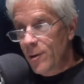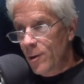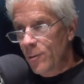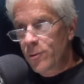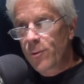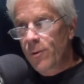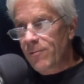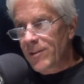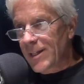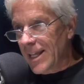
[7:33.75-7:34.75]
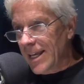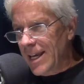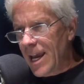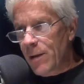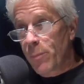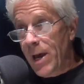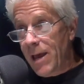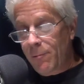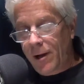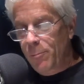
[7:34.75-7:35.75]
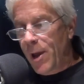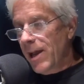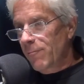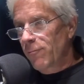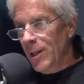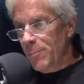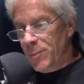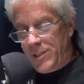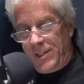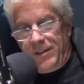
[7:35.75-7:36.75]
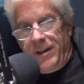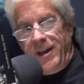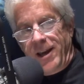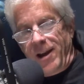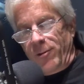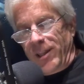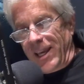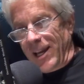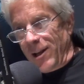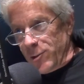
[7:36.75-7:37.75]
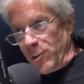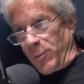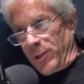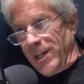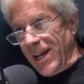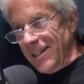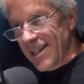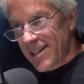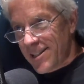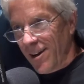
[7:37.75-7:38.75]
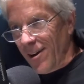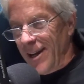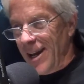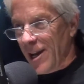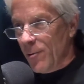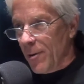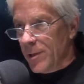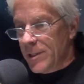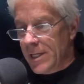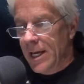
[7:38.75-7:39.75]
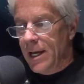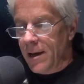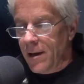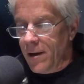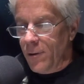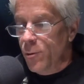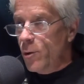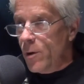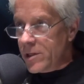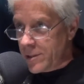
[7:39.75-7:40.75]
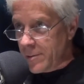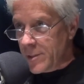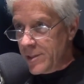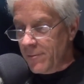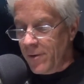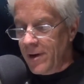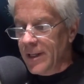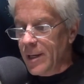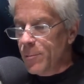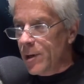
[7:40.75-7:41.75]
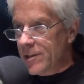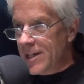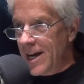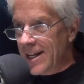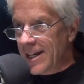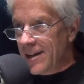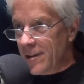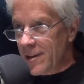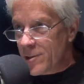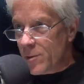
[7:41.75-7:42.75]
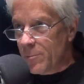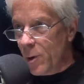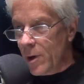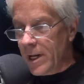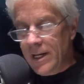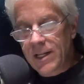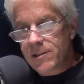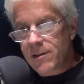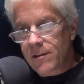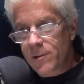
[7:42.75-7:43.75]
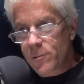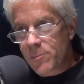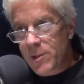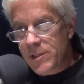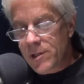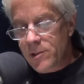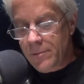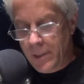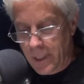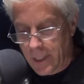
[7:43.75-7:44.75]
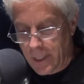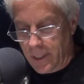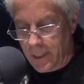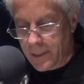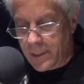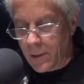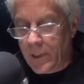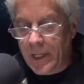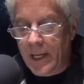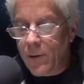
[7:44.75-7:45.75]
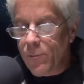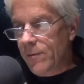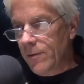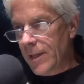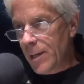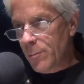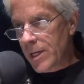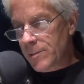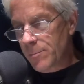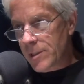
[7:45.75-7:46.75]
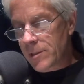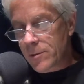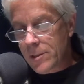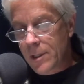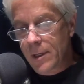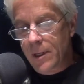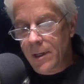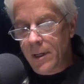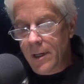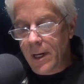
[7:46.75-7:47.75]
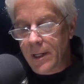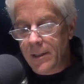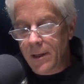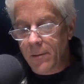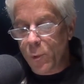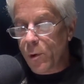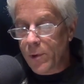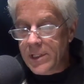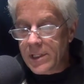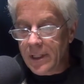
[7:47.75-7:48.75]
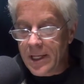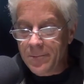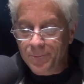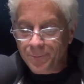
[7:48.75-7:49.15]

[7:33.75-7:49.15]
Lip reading: who do everything they can, backflips and everything else, to protect these archaic weapons, who questioned him severely about signing on to this report. And he stuck to his position. He said we can get rid of the land-based missiles. And more recently,